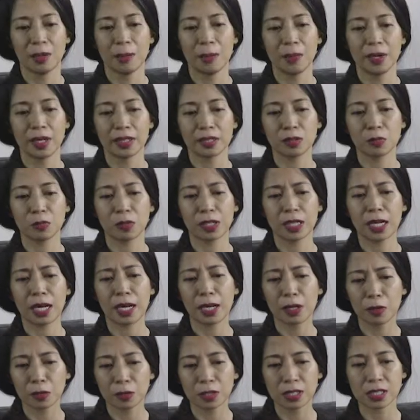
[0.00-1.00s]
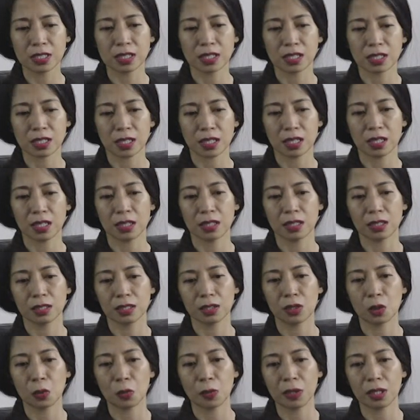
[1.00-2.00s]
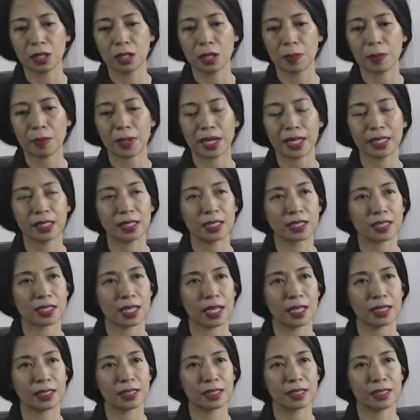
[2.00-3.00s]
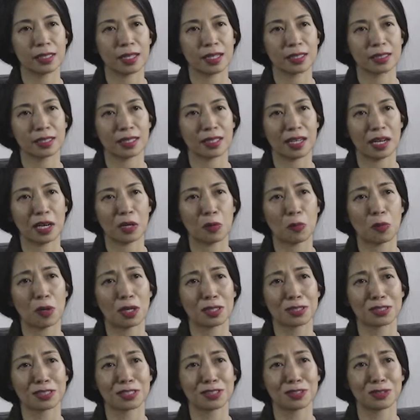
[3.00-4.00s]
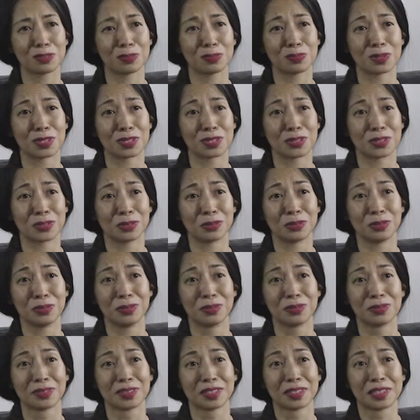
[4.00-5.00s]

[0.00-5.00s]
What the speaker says: But when I was growing up, I decided that I wanted to pursue